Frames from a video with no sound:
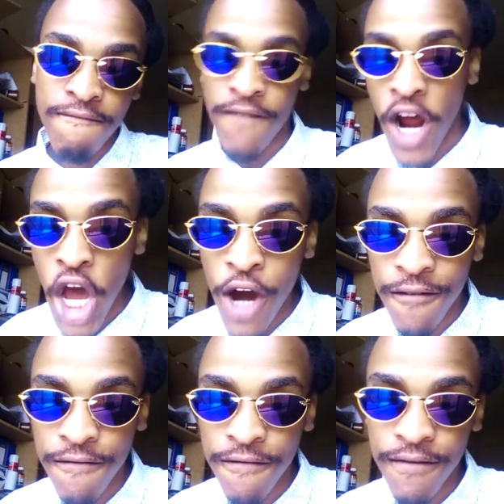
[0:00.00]
fall
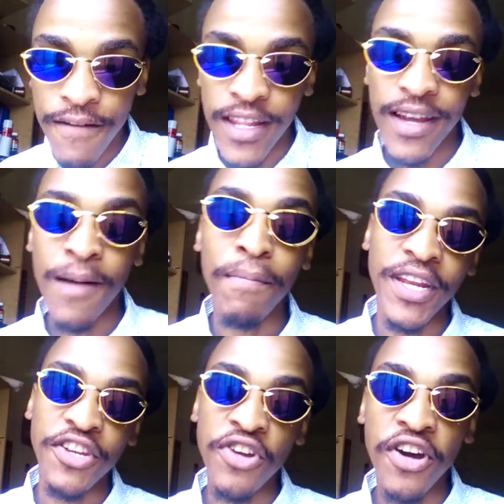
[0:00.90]
off, and the
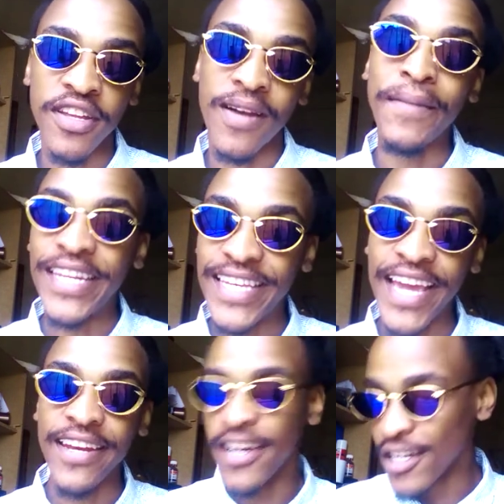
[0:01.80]
company done, the company
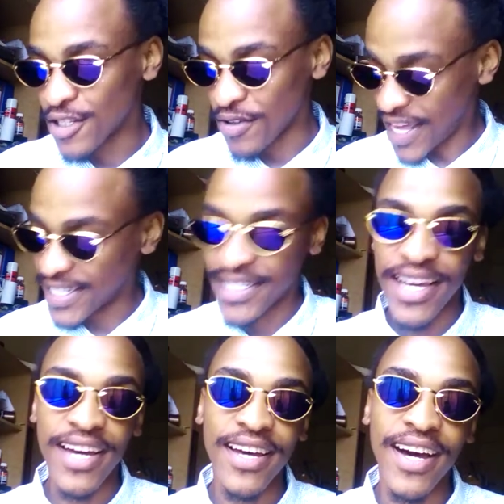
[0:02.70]
dead. So that's
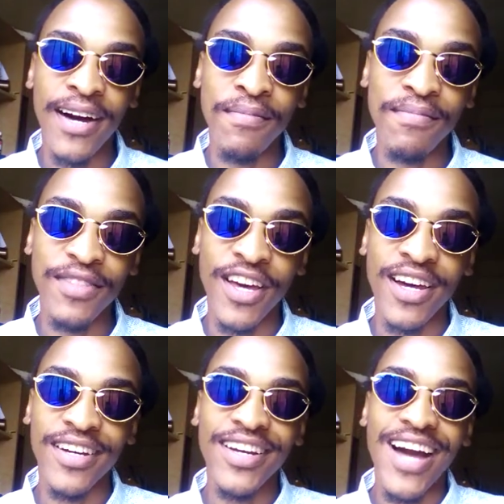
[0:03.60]

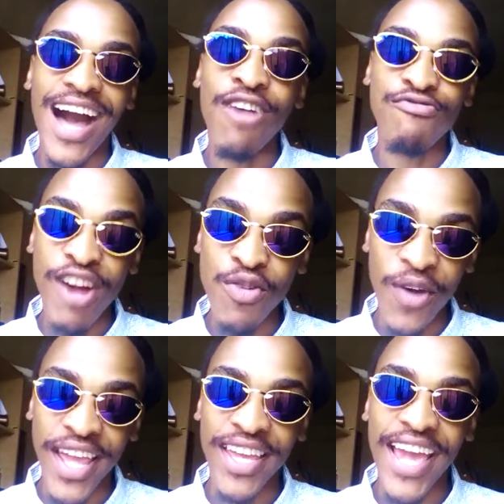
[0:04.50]
the how
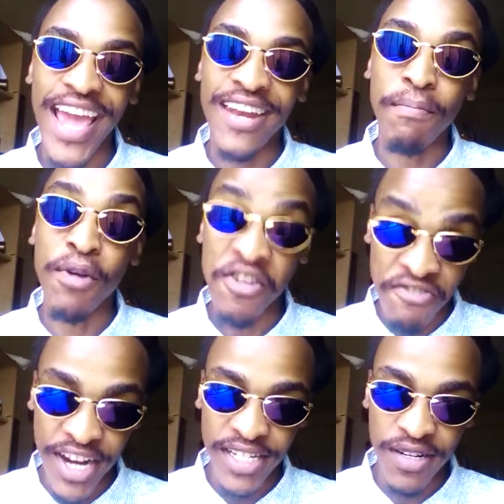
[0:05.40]
runway and burn
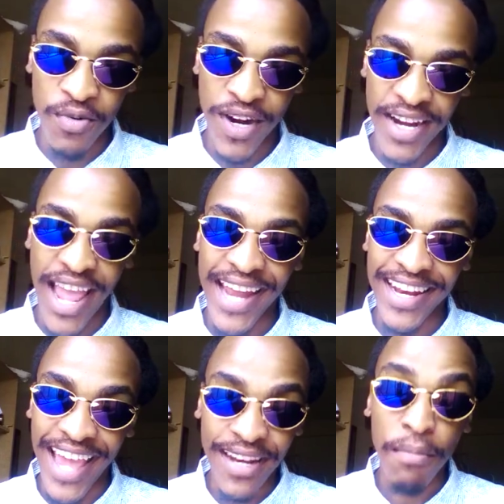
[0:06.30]
rate work hand in
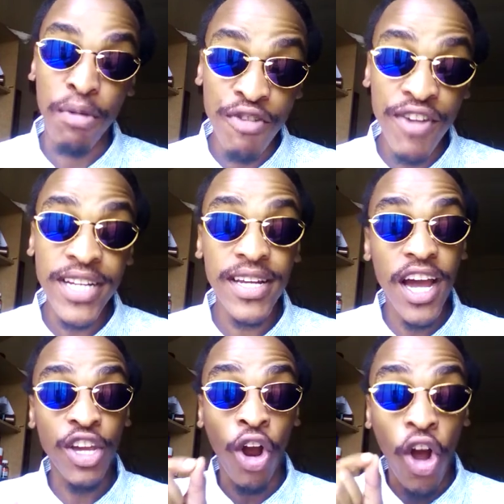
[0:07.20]
hand. Burn rate
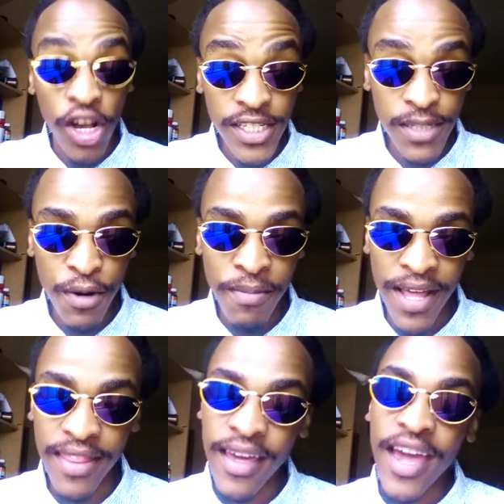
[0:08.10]
are your costs per
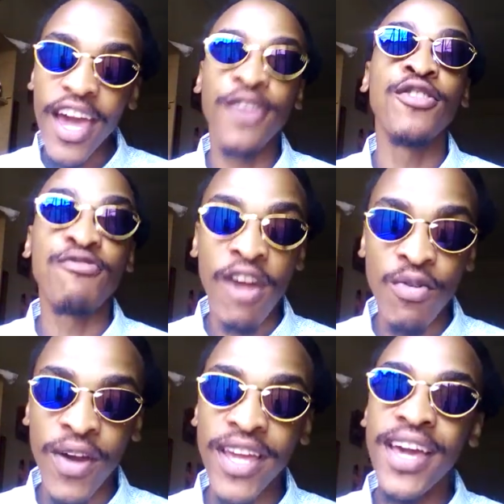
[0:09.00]
month, and your
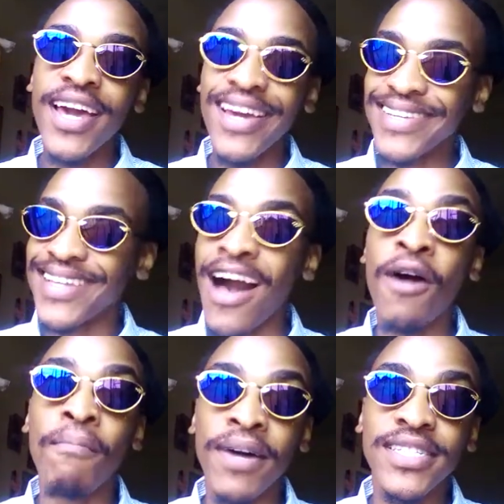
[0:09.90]
runway is how
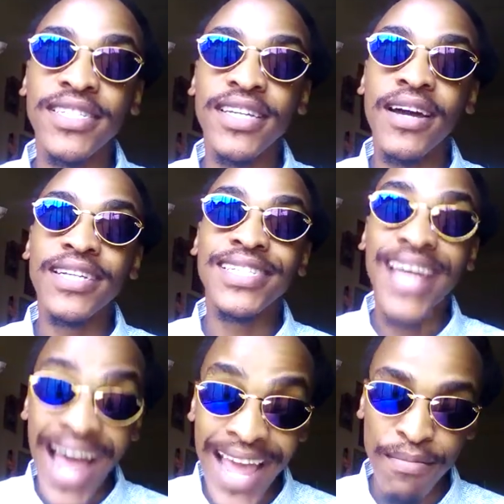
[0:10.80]
much
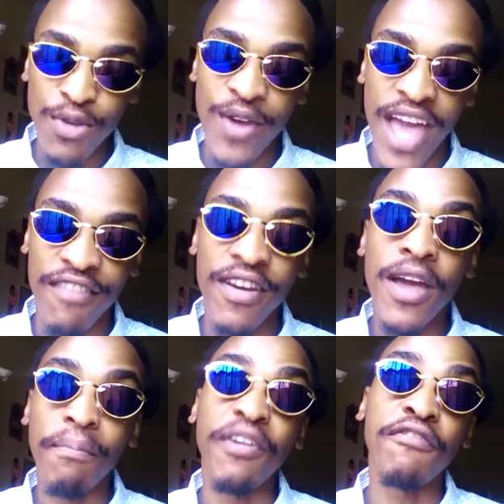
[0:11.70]
time you have
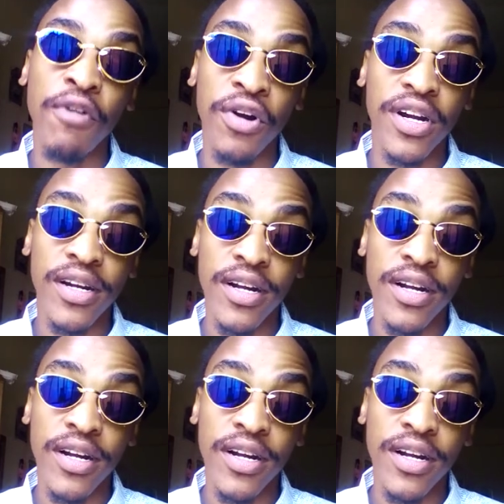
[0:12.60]
before